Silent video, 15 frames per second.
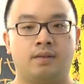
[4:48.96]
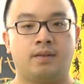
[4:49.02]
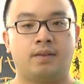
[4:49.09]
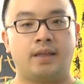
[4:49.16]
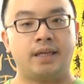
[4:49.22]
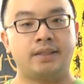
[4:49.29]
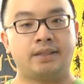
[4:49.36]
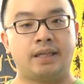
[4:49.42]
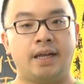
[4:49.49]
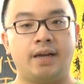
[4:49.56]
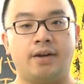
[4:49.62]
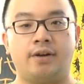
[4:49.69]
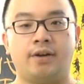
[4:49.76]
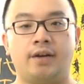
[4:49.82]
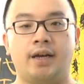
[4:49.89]
This
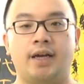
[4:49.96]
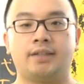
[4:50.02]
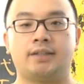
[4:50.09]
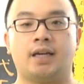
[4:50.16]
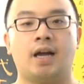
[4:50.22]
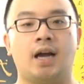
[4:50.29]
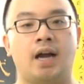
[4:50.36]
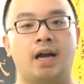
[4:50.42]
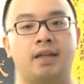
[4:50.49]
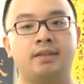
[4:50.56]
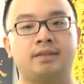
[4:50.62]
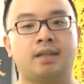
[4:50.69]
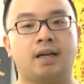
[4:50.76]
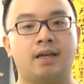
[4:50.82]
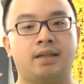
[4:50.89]
here is a
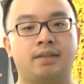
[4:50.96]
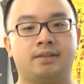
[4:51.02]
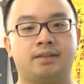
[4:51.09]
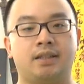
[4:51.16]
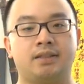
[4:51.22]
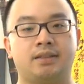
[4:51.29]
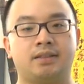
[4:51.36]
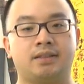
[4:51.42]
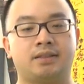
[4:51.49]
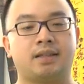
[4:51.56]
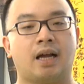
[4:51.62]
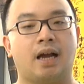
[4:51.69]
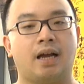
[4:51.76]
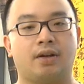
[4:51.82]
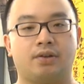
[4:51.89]
Han Dynasty
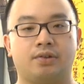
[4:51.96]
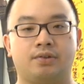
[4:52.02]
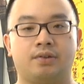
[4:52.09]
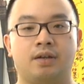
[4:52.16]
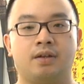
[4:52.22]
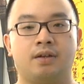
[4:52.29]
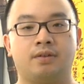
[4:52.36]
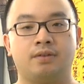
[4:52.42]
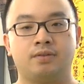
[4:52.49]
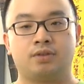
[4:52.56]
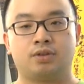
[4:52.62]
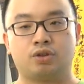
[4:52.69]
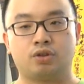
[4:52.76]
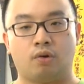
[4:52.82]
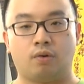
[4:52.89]
style
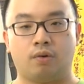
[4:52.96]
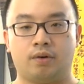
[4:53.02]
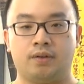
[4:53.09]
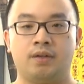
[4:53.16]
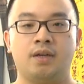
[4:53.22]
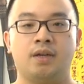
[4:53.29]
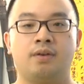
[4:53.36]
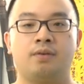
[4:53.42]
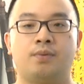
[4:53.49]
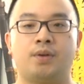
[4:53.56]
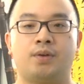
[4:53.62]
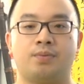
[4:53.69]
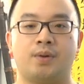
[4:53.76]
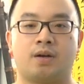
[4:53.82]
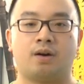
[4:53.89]
sword,
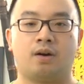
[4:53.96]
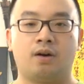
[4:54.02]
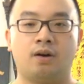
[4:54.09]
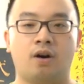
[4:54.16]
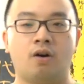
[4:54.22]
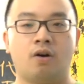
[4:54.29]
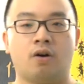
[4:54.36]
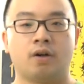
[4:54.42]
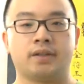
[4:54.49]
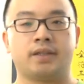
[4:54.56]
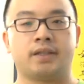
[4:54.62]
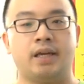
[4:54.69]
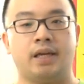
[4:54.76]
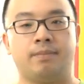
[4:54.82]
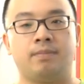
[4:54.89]
which we call Hon
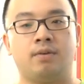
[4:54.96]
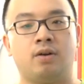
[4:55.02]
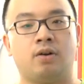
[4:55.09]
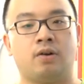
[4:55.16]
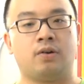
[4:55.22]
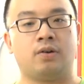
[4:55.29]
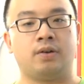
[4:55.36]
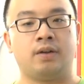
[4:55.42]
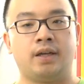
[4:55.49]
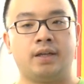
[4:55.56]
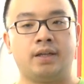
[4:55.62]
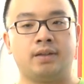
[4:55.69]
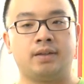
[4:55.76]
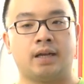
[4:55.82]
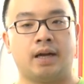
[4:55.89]
Gin, or
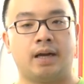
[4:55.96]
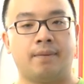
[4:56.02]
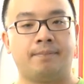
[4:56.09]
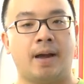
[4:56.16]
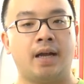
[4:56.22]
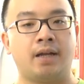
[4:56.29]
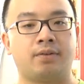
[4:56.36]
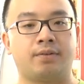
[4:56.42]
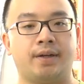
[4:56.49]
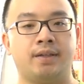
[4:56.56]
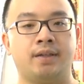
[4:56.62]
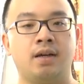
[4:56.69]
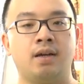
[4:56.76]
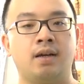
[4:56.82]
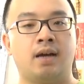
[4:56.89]
in Mandarin,
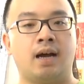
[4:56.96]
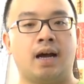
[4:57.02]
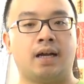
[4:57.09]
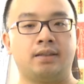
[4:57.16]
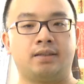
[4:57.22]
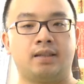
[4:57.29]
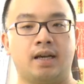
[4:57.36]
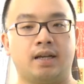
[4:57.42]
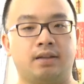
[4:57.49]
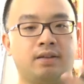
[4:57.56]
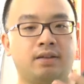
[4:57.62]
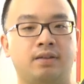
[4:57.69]
Han Jian.